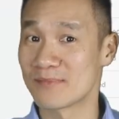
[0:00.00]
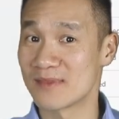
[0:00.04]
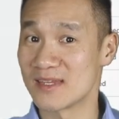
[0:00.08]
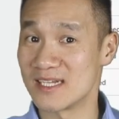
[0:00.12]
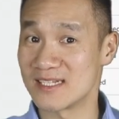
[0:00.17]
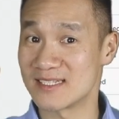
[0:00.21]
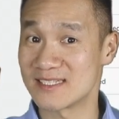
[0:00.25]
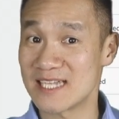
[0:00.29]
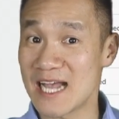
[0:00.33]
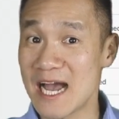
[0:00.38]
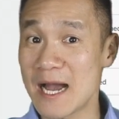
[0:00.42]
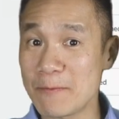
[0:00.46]

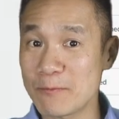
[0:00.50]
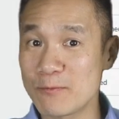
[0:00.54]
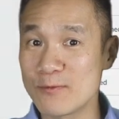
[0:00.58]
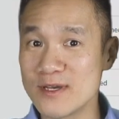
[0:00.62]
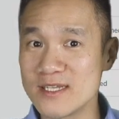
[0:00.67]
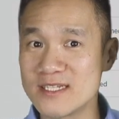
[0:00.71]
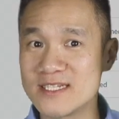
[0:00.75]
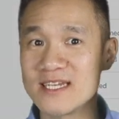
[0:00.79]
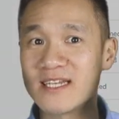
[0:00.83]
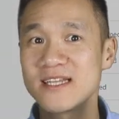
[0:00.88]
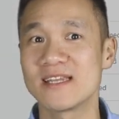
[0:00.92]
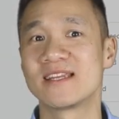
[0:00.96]
The top
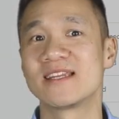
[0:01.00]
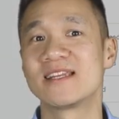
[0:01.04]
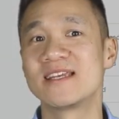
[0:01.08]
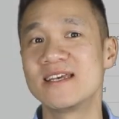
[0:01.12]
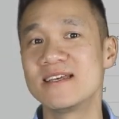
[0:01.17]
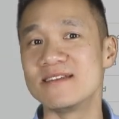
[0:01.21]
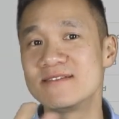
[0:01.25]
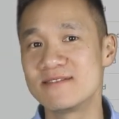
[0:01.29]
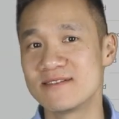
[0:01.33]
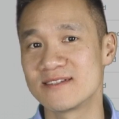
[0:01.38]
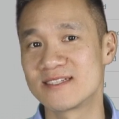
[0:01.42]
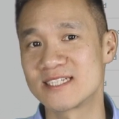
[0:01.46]
widget
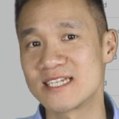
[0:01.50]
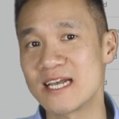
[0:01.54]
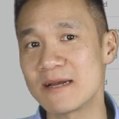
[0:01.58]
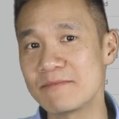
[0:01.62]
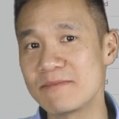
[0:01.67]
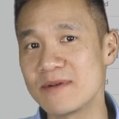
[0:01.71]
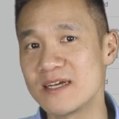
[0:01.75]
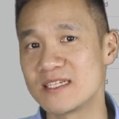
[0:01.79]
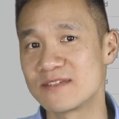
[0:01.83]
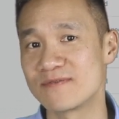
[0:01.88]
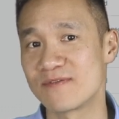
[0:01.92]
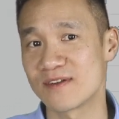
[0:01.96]
gives you
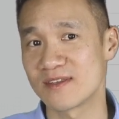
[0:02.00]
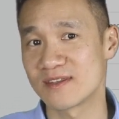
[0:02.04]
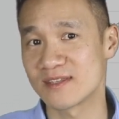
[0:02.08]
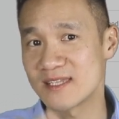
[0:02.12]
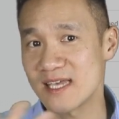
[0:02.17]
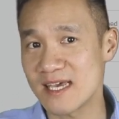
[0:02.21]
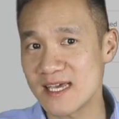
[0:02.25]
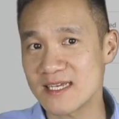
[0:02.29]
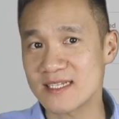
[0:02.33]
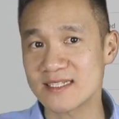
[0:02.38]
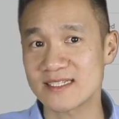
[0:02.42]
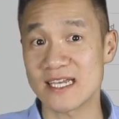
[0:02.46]
summaries for
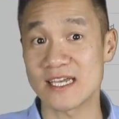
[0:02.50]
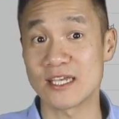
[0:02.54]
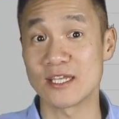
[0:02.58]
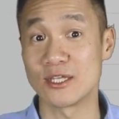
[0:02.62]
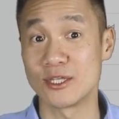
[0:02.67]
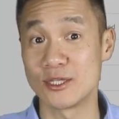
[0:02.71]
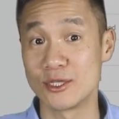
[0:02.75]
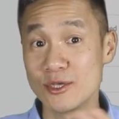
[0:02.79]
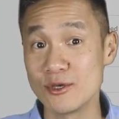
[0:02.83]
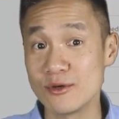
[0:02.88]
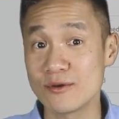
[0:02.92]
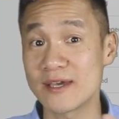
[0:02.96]
things that
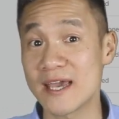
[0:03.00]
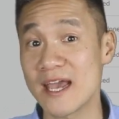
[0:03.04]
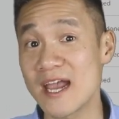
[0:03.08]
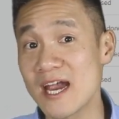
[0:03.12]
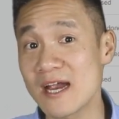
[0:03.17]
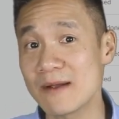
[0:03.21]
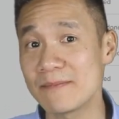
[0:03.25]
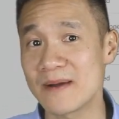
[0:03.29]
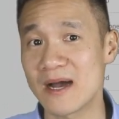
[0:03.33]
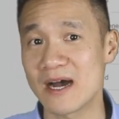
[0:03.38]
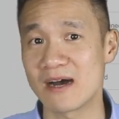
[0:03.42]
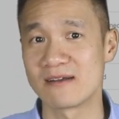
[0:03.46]
you
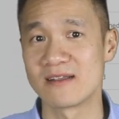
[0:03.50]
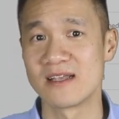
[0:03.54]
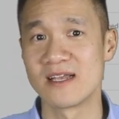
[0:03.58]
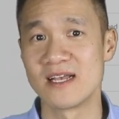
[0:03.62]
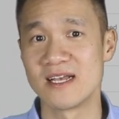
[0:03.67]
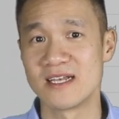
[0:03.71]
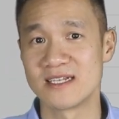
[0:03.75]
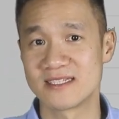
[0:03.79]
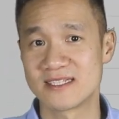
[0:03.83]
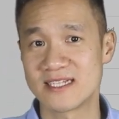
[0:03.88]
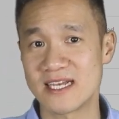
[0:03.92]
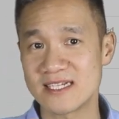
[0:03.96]
care about,
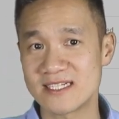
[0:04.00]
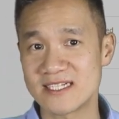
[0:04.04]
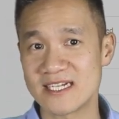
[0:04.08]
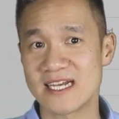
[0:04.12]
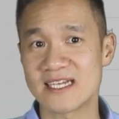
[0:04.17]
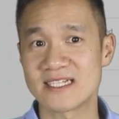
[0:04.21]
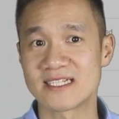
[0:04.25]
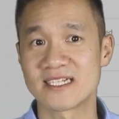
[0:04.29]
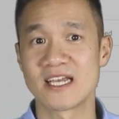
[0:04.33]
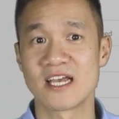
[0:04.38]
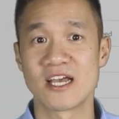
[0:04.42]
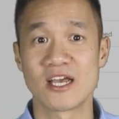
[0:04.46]
such
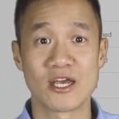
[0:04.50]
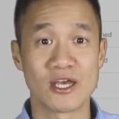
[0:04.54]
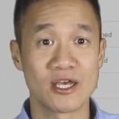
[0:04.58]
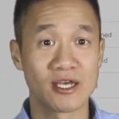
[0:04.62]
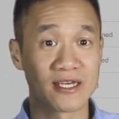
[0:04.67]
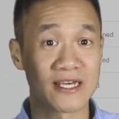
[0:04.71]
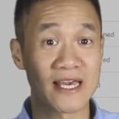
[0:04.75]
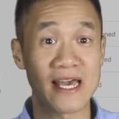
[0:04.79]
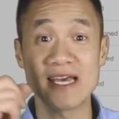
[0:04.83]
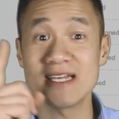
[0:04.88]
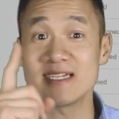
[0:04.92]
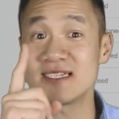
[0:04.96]
as
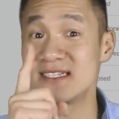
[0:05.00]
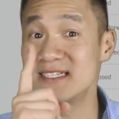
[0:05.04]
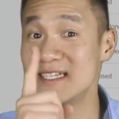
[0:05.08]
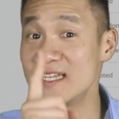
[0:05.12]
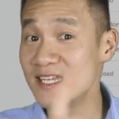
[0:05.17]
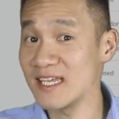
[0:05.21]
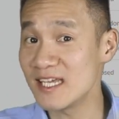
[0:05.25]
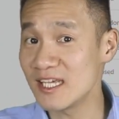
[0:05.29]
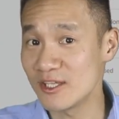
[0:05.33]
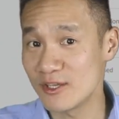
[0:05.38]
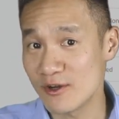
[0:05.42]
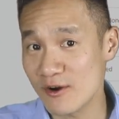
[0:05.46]
case
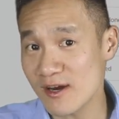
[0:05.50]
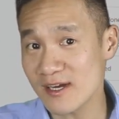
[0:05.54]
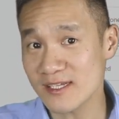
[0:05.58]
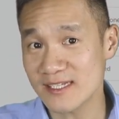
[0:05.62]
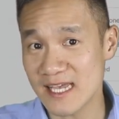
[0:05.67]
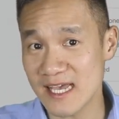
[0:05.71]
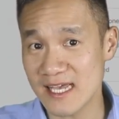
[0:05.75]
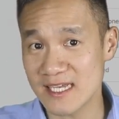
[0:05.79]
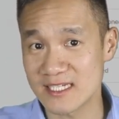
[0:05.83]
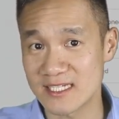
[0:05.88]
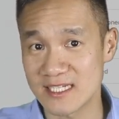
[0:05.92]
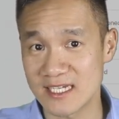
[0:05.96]
needing your
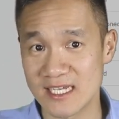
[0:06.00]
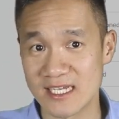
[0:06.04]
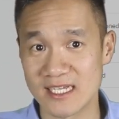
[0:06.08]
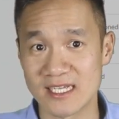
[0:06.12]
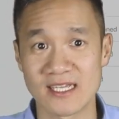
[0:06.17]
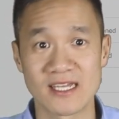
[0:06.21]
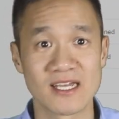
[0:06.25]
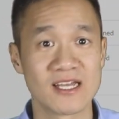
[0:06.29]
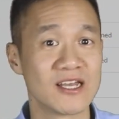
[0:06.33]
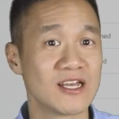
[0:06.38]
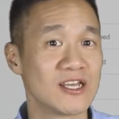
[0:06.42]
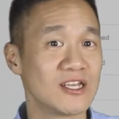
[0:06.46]
attention,
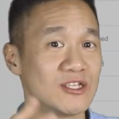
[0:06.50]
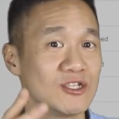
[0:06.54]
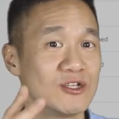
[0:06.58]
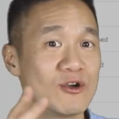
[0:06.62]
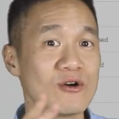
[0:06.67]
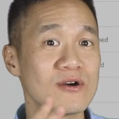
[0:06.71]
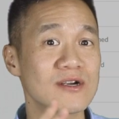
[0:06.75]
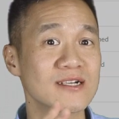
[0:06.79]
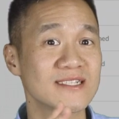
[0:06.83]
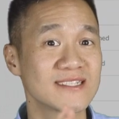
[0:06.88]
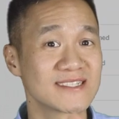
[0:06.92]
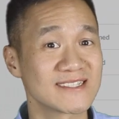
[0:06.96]

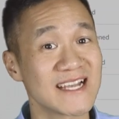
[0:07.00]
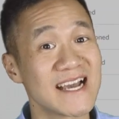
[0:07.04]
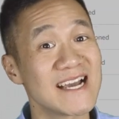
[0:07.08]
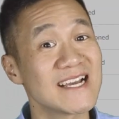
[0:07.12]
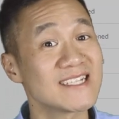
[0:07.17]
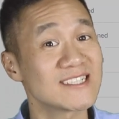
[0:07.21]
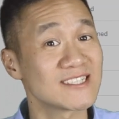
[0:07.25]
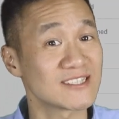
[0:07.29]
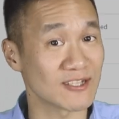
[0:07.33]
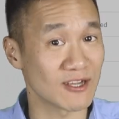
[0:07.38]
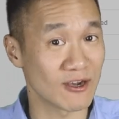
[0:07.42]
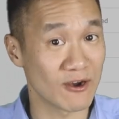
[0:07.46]
your
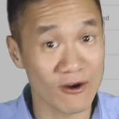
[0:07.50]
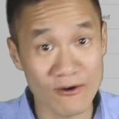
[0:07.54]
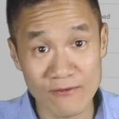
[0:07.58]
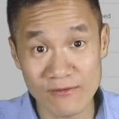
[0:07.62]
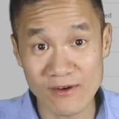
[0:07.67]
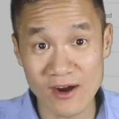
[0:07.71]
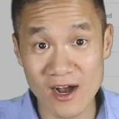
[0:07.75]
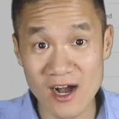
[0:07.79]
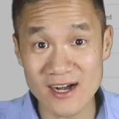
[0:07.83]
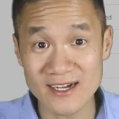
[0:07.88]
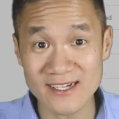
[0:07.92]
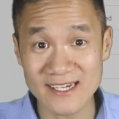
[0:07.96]
site's
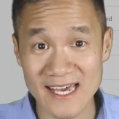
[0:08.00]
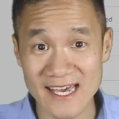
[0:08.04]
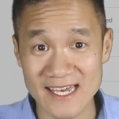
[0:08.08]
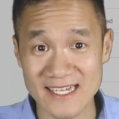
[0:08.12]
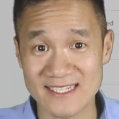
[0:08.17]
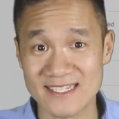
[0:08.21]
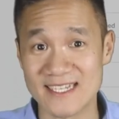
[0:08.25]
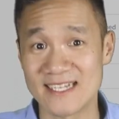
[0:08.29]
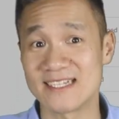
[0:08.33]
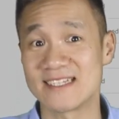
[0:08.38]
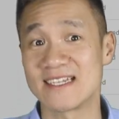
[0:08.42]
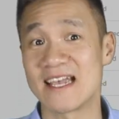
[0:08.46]
overall
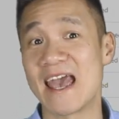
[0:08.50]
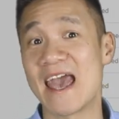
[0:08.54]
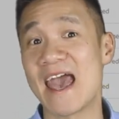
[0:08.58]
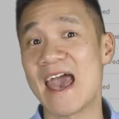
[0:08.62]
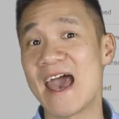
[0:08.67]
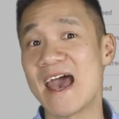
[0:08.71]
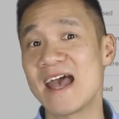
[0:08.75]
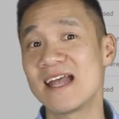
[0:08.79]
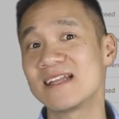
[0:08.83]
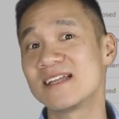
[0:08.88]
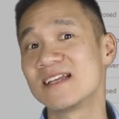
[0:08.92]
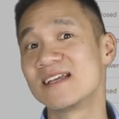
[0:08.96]
cases,
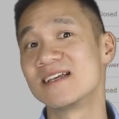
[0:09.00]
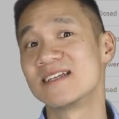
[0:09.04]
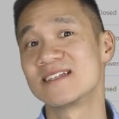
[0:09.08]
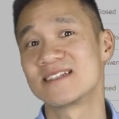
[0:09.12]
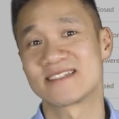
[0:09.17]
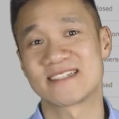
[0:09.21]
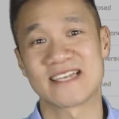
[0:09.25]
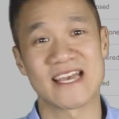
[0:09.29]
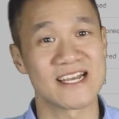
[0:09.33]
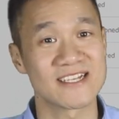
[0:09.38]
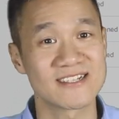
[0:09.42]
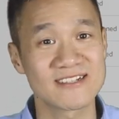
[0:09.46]
and
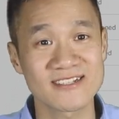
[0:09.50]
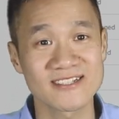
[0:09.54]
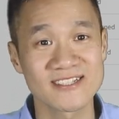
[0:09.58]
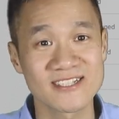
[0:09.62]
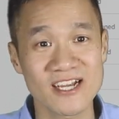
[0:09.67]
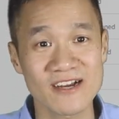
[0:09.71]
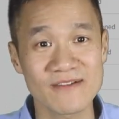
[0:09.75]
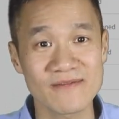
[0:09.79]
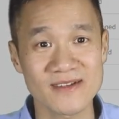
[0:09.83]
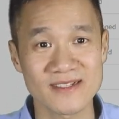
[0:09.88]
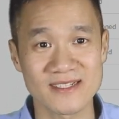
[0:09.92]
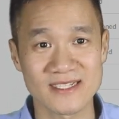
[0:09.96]
scheduled
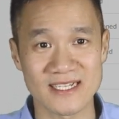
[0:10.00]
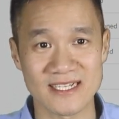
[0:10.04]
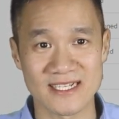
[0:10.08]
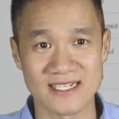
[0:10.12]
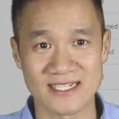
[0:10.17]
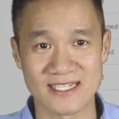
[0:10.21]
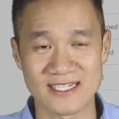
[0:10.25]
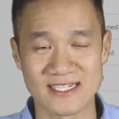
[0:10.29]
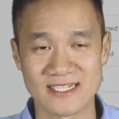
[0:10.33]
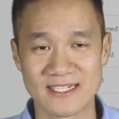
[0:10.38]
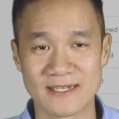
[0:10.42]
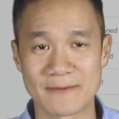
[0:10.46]

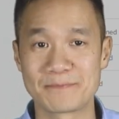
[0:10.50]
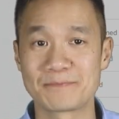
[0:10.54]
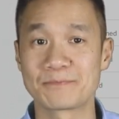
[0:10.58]
services.